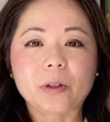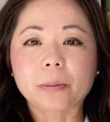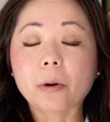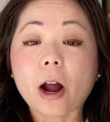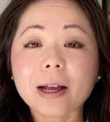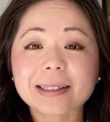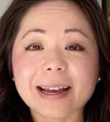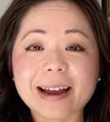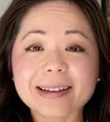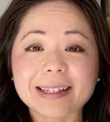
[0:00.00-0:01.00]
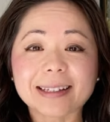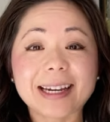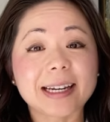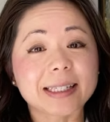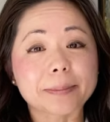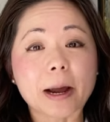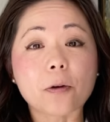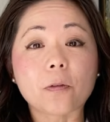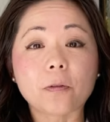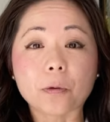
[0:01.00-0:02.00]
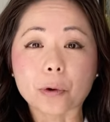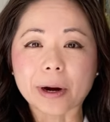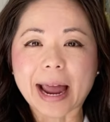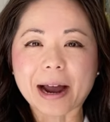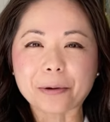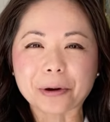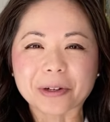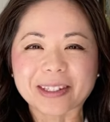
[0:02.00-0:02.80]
process, it takes about 4 hours.